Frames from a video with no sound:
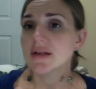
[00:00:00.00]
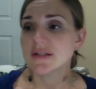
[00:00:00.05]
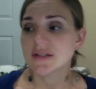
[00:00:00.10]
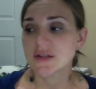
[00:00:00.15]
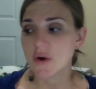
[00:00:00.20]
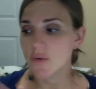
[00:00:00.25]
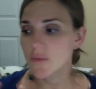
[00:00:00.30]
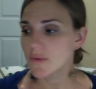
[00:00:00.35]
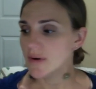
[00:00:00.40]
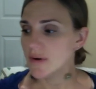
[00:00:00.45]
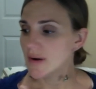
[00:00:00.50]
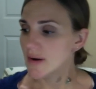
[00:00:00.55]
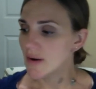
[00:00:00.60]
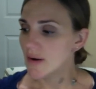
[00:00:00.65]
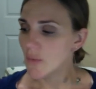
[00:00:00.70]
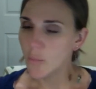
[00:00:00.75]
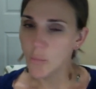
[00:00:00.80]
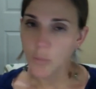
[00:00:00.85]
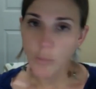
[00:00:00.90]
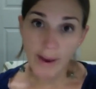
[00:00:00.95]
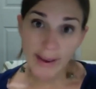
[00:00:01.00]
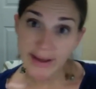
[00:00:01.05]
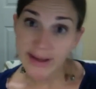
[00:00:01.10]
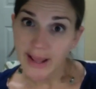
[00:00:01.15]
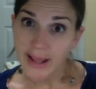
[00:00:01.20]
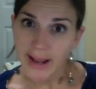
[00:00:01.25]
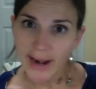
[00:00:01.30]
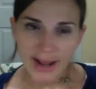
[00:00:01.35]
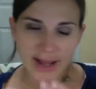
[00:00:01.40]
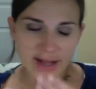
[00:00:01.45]
So when
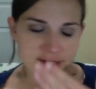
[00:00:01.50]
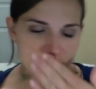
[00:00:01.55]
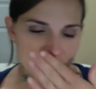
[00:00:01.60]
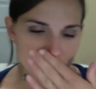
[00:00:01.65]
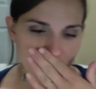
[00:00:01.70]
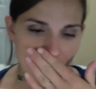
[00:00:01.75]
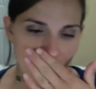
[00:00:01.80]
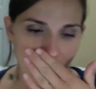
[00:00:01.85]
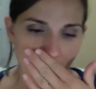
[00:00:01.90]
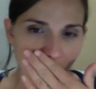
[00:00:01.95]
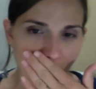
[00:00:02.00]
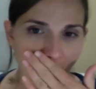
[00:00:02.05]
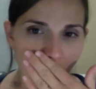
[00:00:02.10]
can I do them?